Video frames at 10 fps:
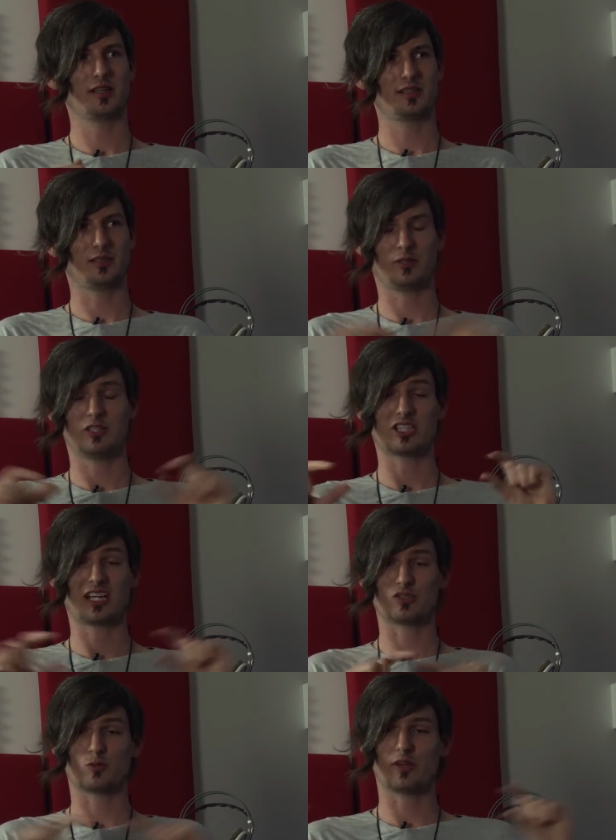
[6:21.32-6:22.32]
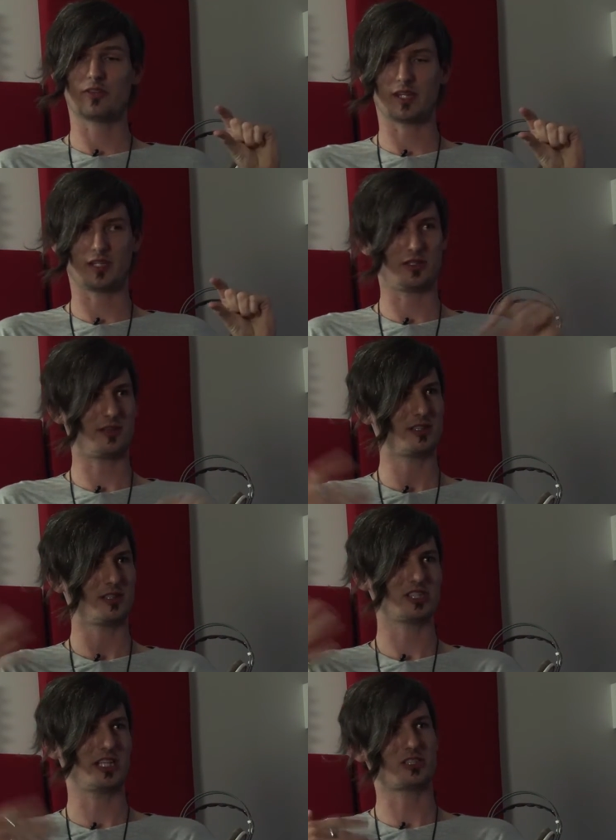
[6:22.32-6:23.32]
Then when you change one thing, you'd have to
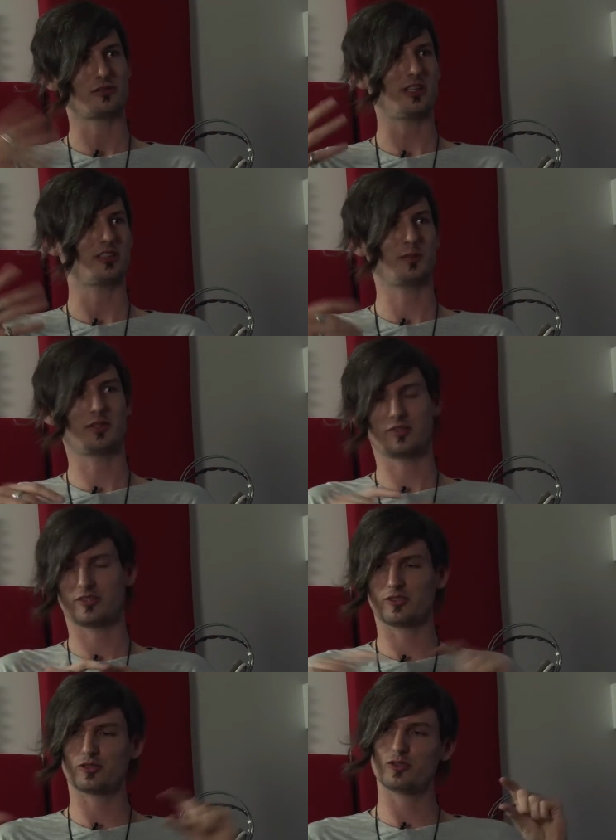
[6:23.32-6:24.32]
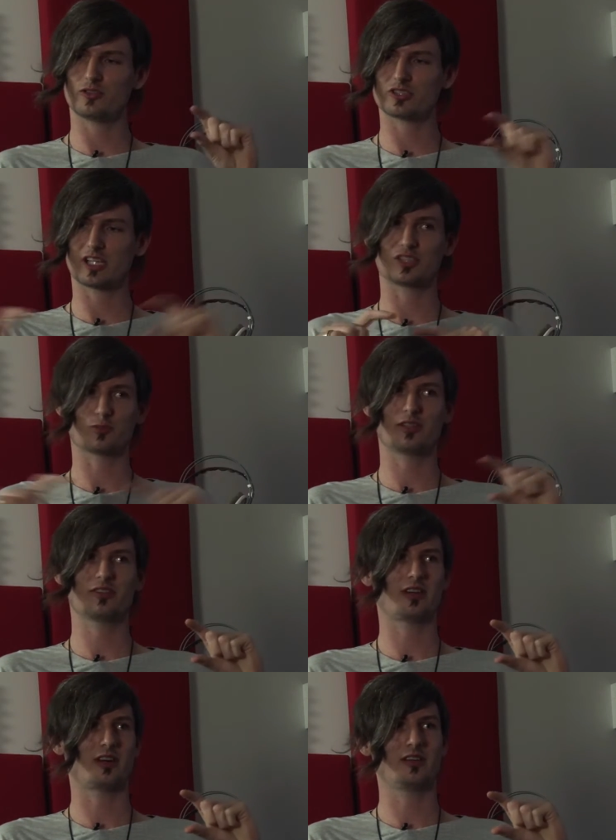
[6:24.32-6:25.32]
change the rest, because as soon as you change one
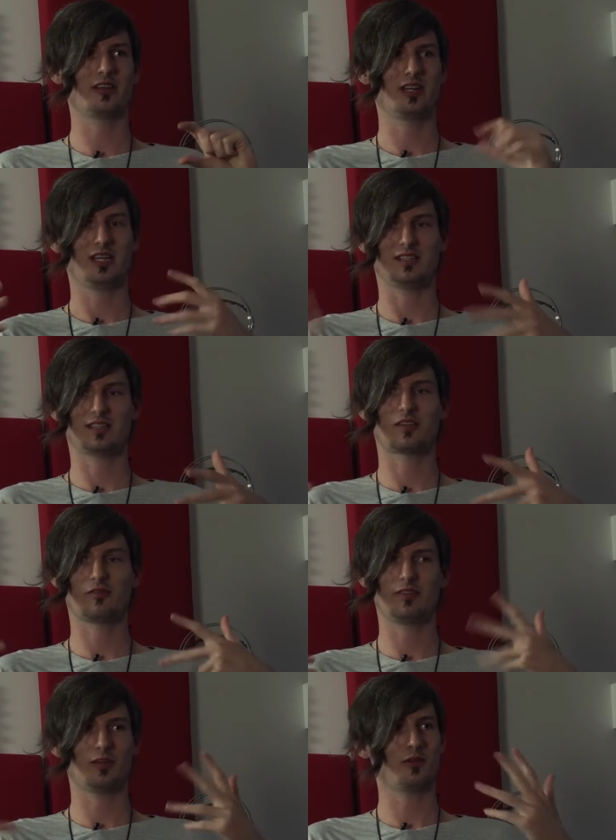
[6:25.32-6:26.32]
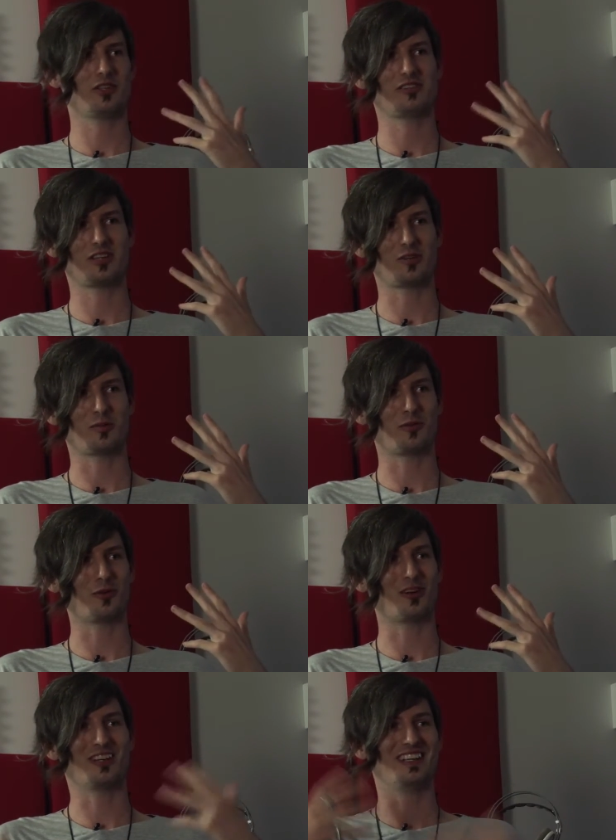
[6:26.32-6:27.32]
sound, it doesn't fit with the sounds
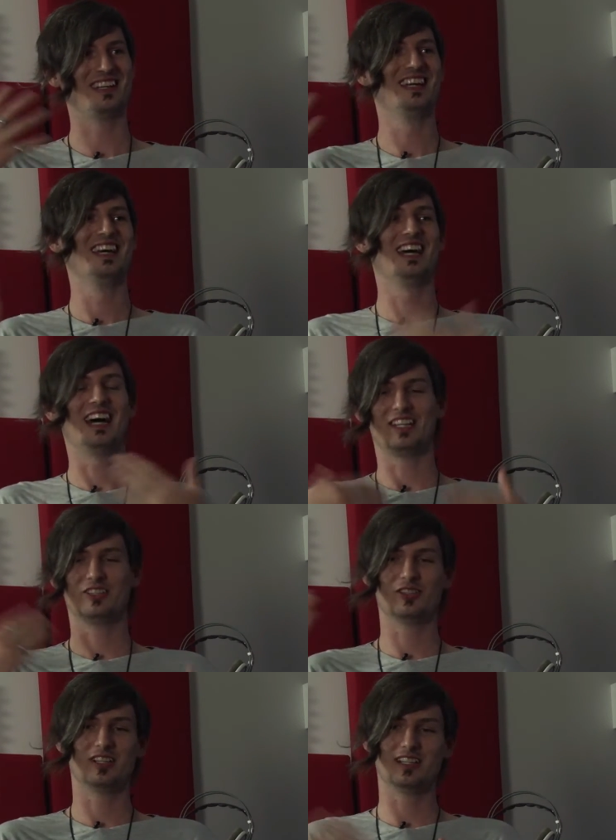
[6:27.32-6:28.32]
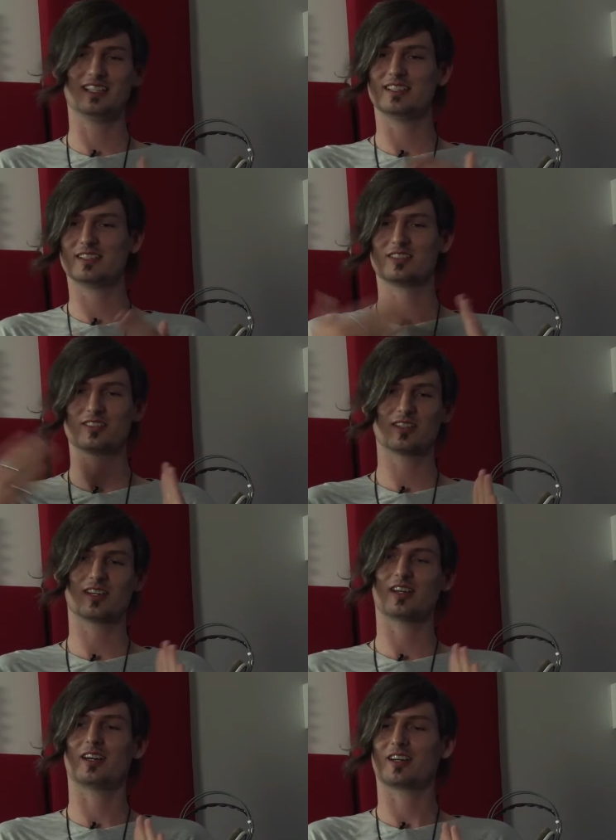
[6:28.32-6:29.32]
before it. And you're in this
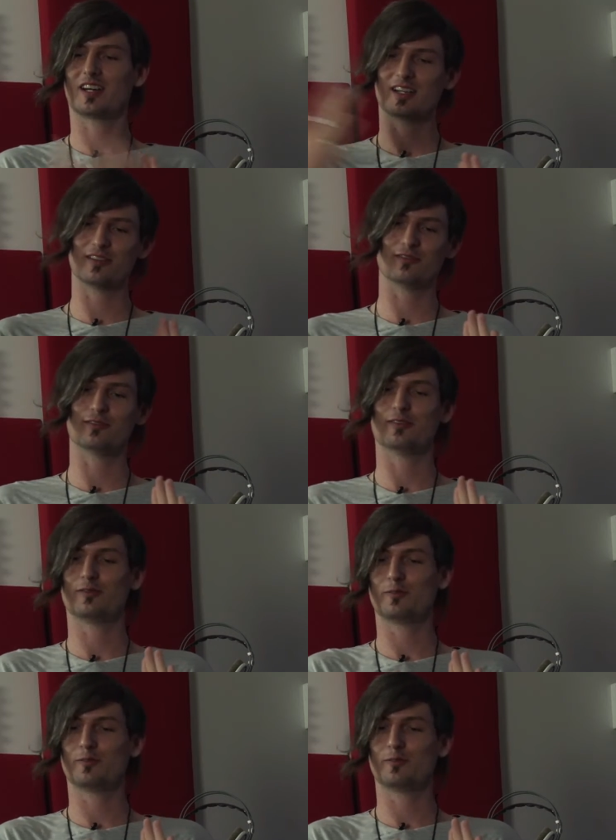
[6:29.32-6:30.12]
kind of